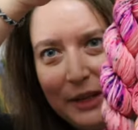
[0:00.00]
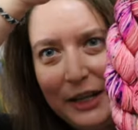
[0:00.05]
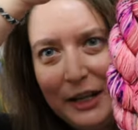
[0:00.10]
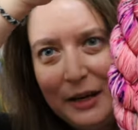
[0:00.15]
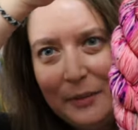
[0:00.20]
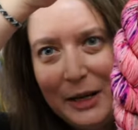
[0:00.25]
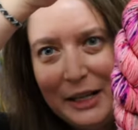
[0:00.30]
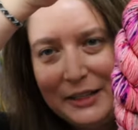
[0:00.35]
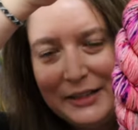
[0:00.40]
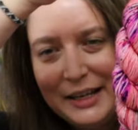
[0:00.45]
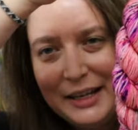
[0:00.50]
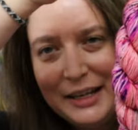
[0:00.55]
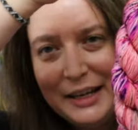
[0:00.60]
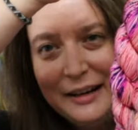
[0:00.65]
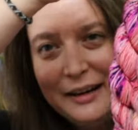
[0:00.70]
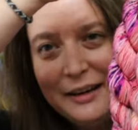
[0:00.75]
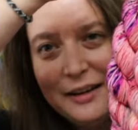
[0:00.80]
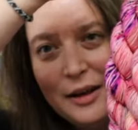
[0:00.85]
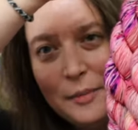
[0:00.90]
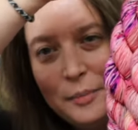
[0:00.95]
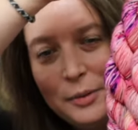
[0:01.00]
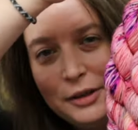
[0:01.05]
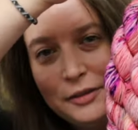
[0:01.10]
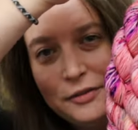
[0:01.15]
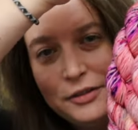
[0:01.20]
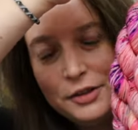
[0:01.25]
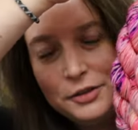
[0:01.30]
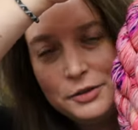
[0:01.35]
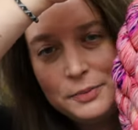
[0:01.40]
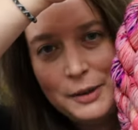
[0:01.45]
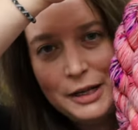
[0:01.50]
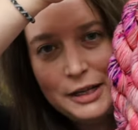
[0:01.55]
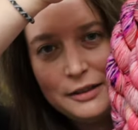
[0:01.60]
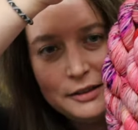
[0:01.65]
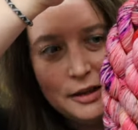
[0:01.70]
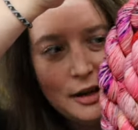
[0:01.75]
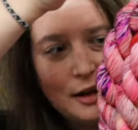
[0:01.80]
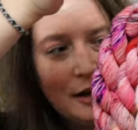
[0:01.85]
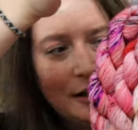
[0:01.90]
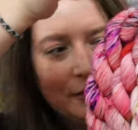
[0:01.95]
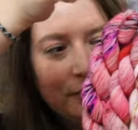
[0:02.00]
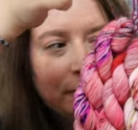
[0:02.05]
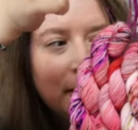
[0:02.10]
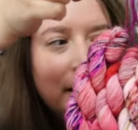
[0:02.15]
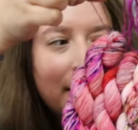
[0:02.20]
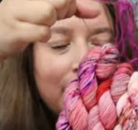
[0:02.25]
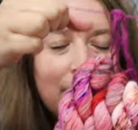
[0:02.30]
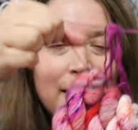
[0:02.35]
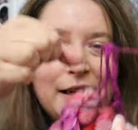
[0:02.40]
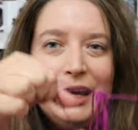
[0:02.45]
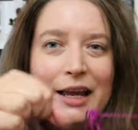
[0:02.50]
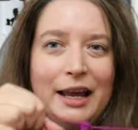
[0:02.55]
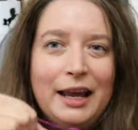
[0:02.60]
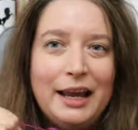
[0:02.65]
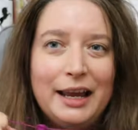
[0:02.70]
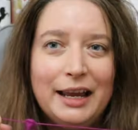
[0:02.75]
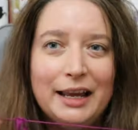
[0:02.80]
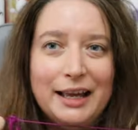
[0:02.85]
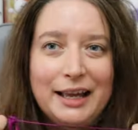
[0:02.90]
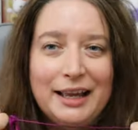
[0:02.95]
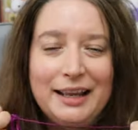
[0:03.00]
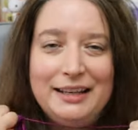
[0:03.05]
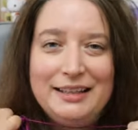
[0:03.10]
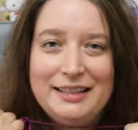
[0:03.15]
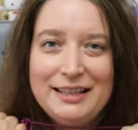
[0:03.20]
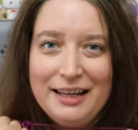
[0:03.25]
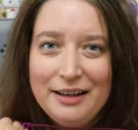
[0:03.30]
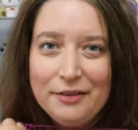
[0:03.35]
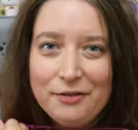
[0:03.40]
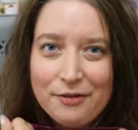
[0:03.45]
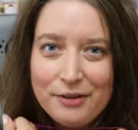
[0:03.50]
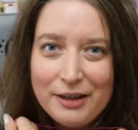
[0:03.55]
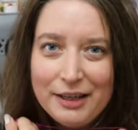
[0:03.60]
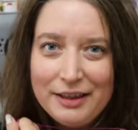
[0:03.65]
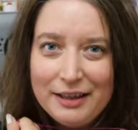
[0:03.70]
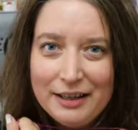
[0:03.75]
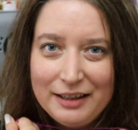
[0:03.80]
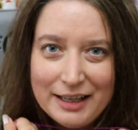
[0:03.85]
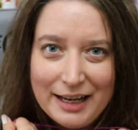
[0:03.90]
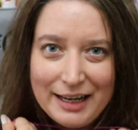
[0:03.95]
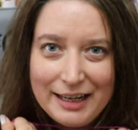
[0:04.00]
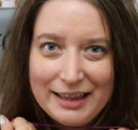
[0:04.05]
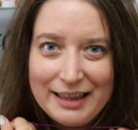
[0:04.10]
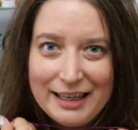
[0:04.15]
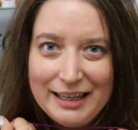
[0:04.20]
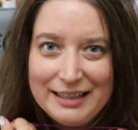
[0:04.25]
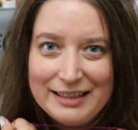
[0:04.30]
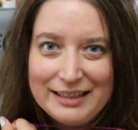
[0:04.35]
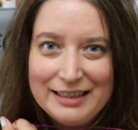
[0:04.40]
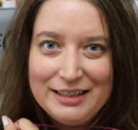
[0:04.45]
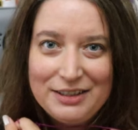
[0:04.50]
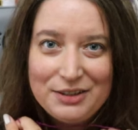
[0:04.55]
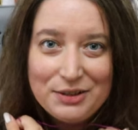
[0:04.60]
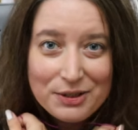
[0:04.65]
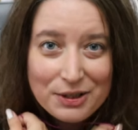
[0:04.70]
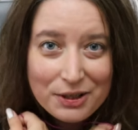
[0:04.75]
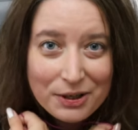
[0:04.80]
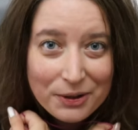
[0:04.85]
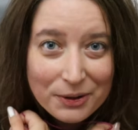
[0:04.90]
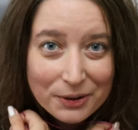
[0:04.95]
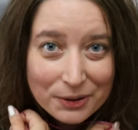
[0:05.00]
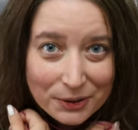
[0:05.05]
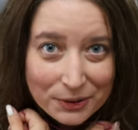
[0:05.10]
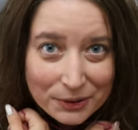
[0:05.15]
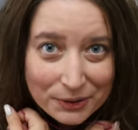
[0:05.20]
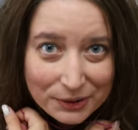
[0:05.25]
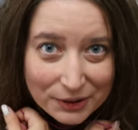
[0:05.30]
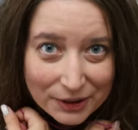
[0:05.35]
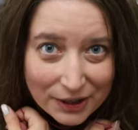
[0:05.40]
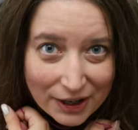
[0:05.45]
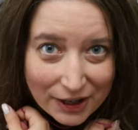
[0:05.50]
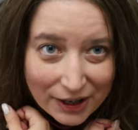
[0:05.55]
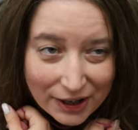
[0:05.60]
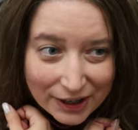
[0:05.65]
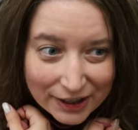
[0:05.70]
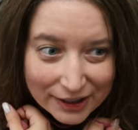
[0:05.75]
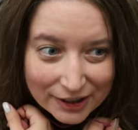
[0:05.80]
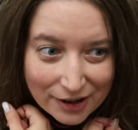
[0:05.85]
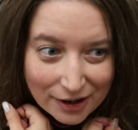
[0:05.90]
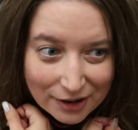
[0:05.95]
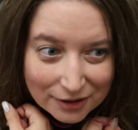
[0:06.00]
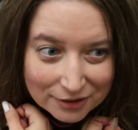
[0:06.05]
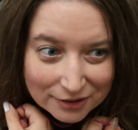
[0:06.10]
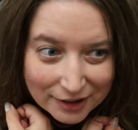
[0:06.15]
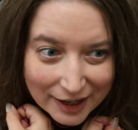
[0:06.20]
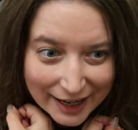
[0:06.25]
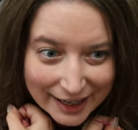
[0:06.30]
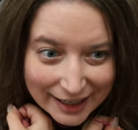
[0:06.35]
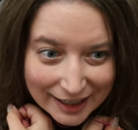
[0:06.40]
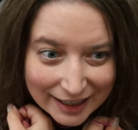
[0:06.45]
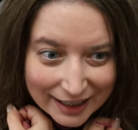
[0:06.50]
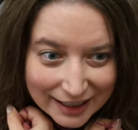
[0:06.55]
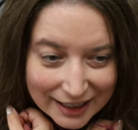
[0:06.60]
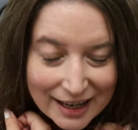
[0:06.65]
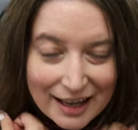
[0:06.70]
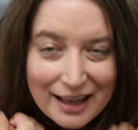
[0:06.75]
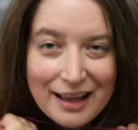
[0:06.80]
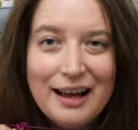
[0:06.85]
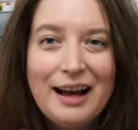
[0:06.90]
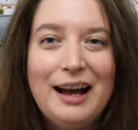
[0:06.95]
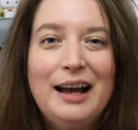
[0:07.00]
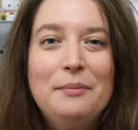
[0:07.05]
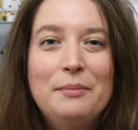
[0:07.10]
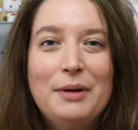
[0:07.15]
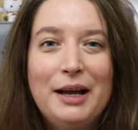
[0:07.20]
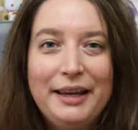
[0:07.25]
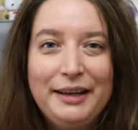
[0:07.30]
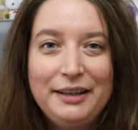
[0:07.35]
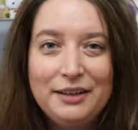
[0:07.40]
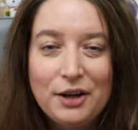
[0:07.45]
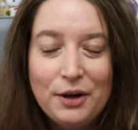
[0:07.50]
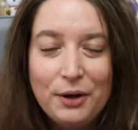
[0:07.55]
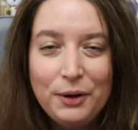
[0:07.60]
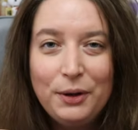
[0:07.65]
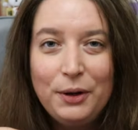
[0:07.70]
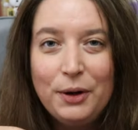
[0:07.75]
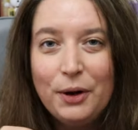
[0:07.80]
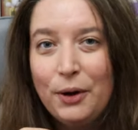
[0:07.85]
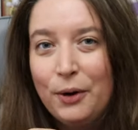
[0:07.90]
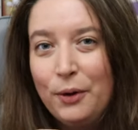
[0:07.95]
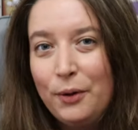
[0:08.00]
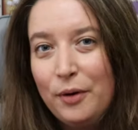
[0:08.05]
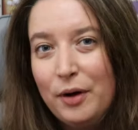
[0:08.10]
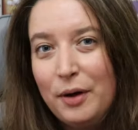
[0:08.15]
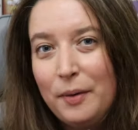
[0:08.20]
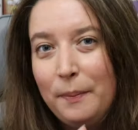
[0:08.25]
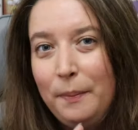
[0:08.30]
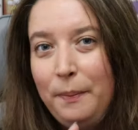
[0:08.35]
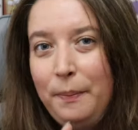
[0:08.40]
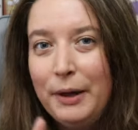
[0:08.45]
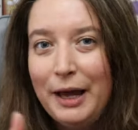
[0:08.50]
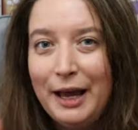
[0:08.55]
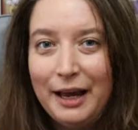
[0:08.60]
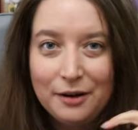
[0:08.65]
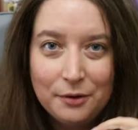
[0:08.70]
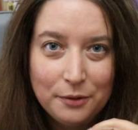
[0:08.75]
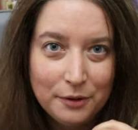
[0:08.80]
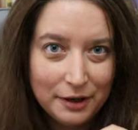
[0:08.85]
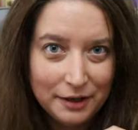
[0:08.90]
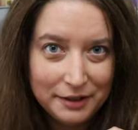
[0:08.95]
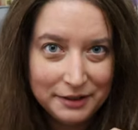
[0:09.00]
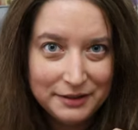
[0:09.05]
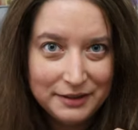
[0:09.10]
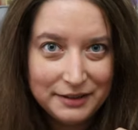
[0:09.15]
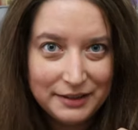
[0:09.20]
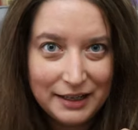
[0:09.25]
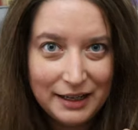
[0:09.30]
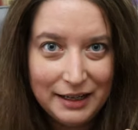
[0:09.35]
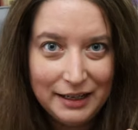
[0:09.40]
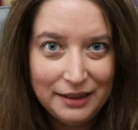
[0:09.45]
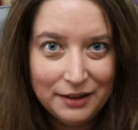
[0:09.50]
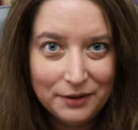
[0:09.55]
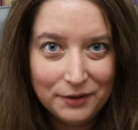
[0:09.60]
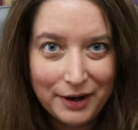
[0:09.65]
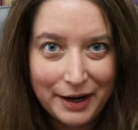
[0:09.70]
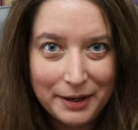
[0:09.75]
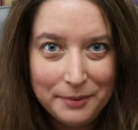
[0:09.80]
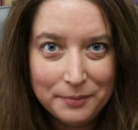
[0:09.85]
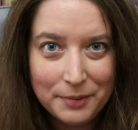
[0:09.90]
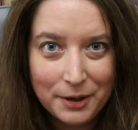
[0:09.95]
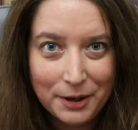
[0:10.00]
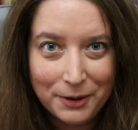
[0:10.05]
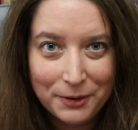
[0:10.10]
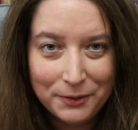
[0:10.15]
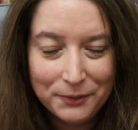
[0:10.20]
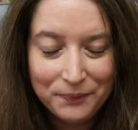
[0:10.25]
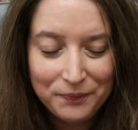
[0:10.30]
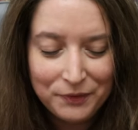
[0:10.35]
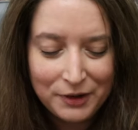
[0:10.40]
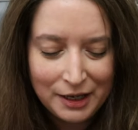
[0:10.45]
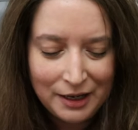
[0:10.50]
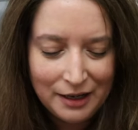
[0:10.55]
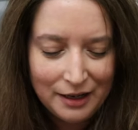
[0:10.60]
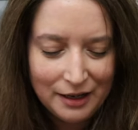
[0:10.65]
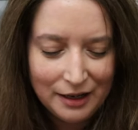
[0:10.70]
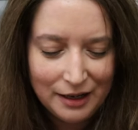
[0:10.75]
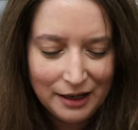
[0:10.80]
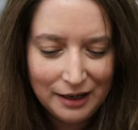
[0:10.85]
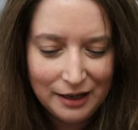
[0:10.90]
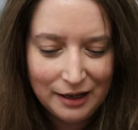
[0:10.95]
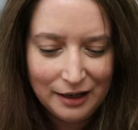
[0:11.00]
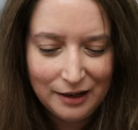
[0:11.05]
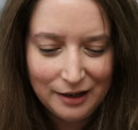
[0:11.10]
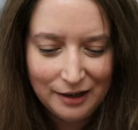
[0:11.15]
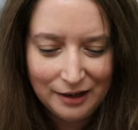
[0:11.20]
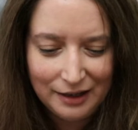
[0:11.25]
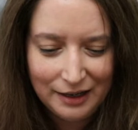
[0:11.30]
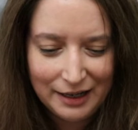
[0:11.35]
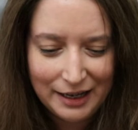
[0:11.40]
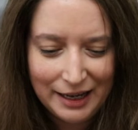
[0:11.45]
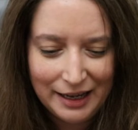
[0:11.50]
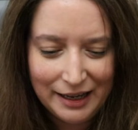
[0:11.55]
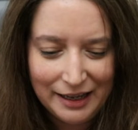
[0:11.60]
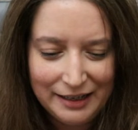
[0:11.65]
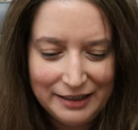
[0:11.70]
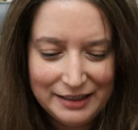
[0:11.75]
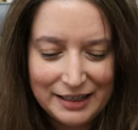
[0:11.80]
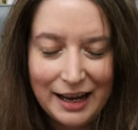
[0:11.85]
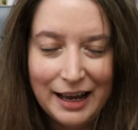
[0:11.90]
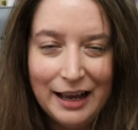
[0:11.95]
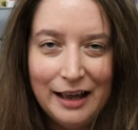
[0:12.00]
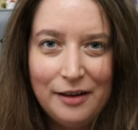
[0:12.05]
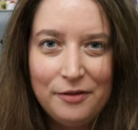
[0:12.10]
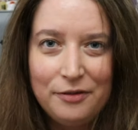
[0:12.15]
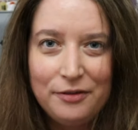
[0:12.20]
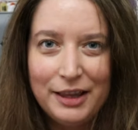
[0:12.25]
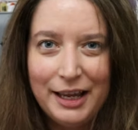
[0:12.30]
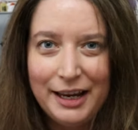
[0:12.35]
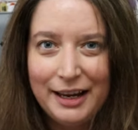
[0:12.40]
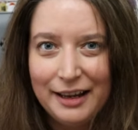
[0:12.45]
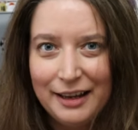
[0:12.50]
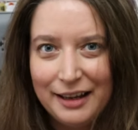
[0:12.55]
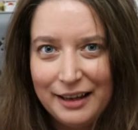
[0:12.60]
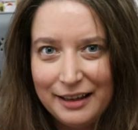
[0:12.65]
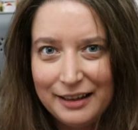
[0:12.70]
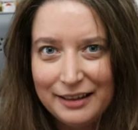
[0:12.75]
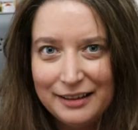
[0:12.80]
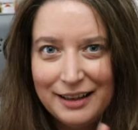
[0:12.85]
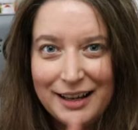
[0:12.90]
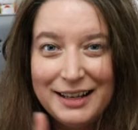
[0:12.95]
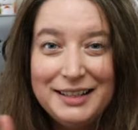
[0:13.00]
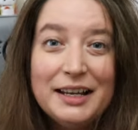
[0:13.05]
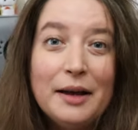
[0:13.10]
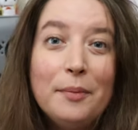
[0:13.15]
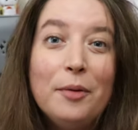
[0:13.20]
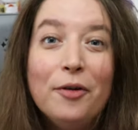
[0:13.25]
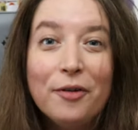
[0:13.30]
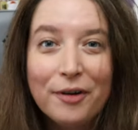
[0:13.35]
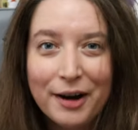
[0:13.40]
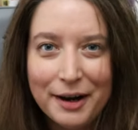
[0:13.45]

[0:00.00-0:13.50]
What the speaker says: thinking about taking a couple of those pinks off. And if the length isn't too long already, I might go backwards in the rainbow and have like a double